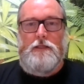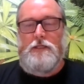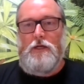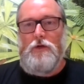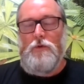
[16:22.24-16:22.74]

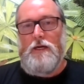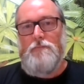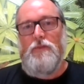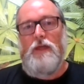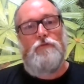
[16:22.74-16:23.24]

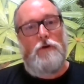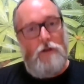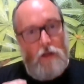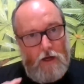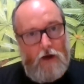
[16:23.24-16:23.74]
so they
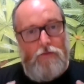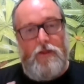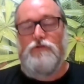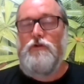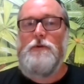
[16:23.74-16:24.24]
rely on
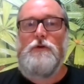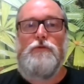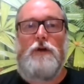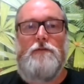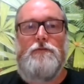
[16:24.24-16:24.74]
that
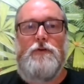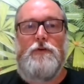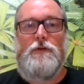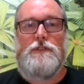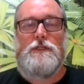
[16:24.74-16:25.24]
tropical
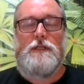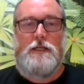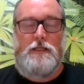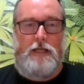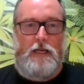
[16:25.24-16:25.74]
rainforest.
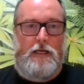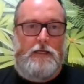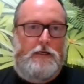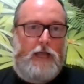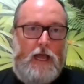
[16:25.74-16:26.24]

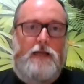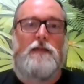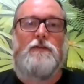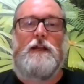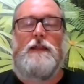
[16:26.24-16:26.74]
They can't
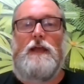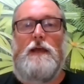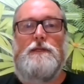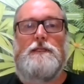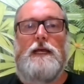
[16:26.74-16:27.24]
live in other
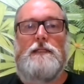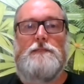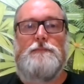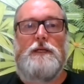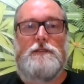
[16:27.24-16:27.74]

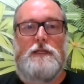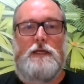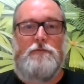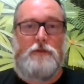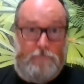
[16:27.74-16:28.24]
habitats because
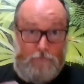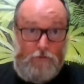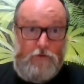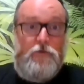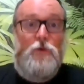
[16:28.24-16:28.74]
they're
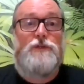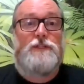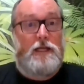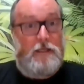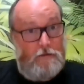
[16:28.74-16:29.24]
frugivores.
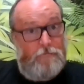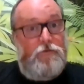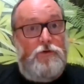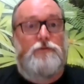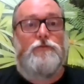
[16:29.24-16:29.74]
They eat the
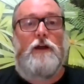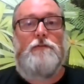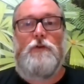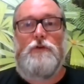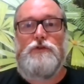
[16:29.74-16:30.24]
fruits of
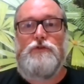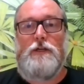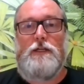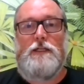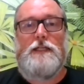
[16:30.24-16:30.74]
rainforest
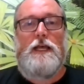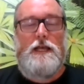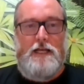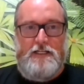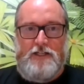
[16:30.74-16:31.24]
trees.
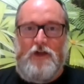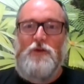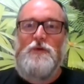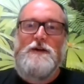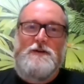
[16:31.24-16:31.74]

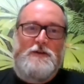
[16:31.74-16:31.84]
So